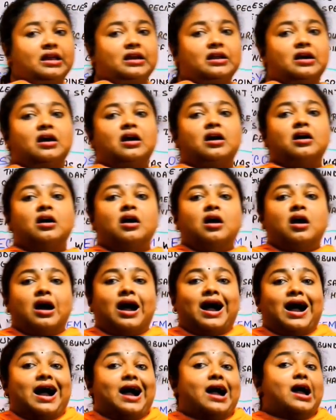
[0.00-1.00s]
in a
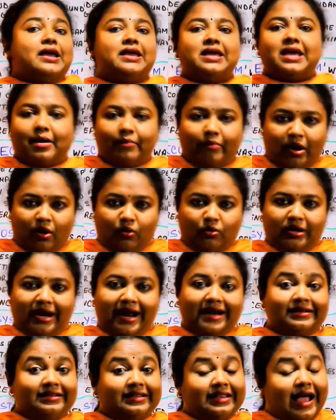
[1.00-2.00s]
high amount,
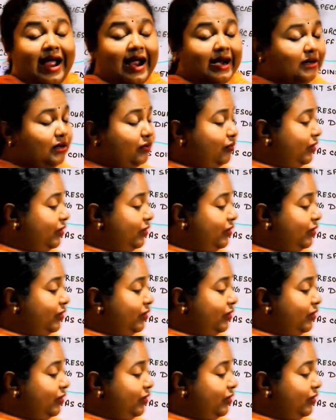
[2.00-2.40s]
and that